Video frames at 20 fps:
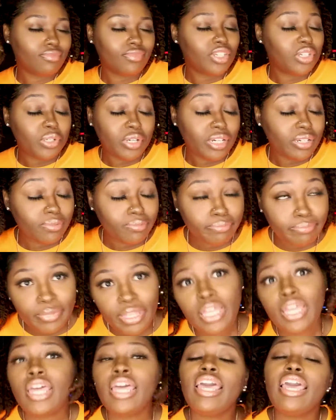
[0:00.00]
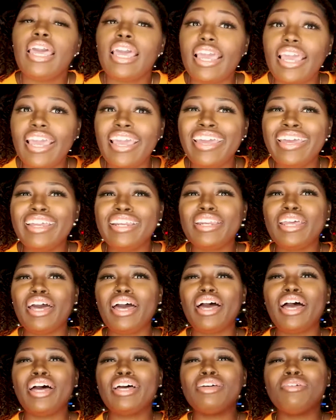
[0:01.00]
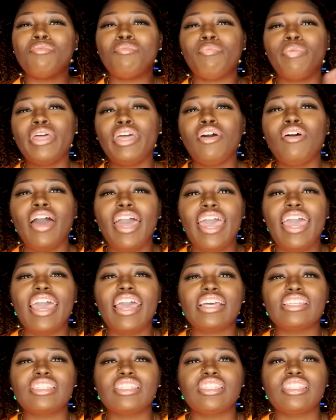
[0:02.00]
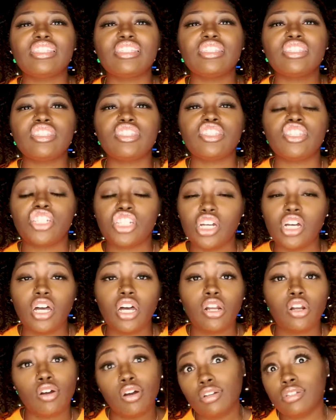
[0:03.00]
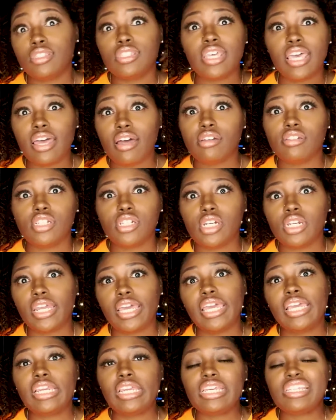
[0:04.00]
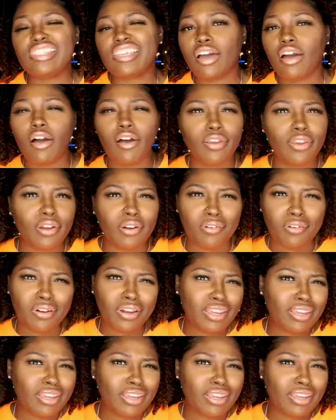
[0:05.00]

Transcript: you know. And Bill asks John or tell John that he needs to call a girl.